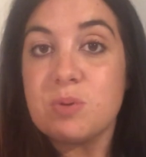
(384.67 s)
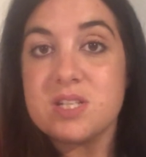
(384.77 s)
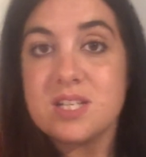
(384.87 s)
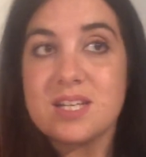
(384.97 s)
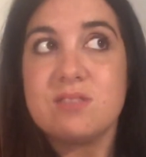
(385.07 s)

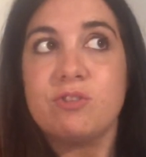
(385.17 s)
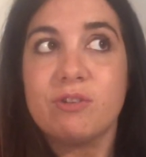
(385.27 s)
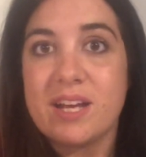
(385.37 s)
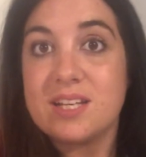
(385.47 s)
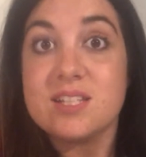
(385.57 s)
which is
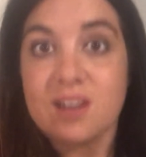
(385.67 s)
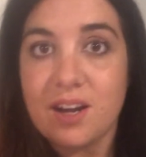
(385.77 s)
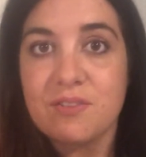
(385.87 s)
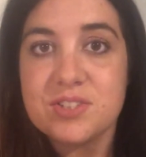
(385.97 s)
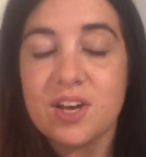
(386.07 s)
great because I
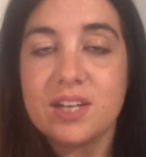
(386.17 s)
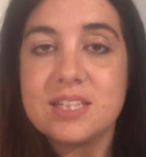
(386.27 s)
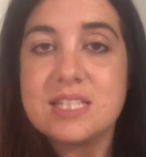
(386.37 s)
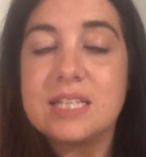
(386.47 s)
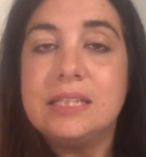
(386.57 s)
love
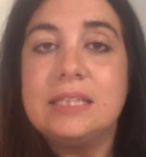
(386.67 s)
science,